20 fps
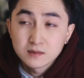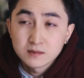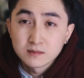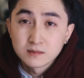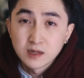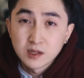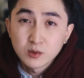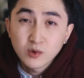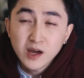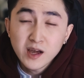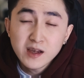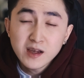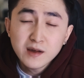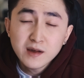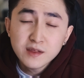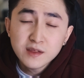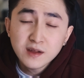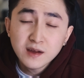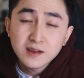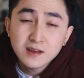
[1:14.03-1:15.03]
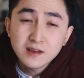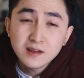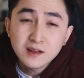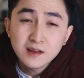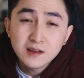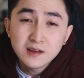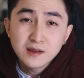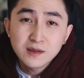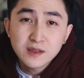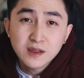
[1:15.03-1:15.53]
But why I suddenly
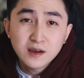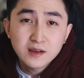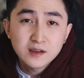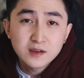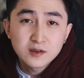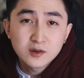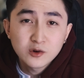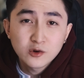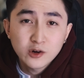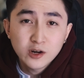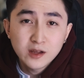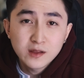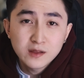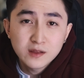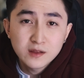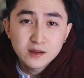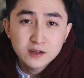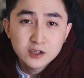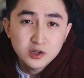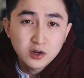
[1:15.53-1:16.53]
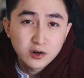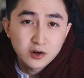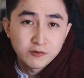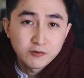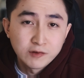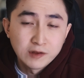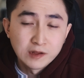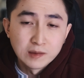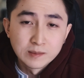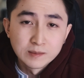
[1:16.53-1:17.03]
decided to create this short
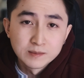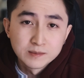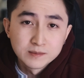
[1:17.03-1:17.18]
film?